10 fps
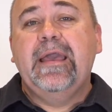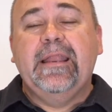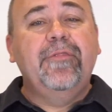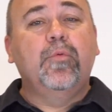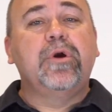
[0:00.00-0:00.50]
In
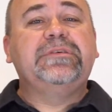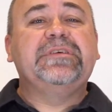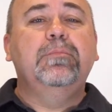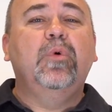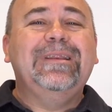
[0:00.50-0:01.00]
other words,
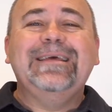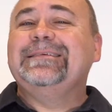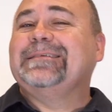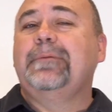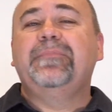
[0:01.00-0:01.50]
someone did
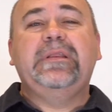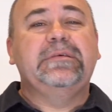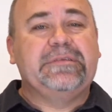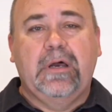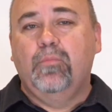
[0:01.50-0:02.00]
something
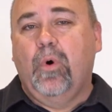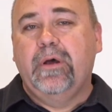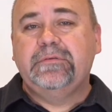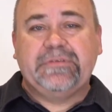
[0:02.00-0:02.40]
to someone,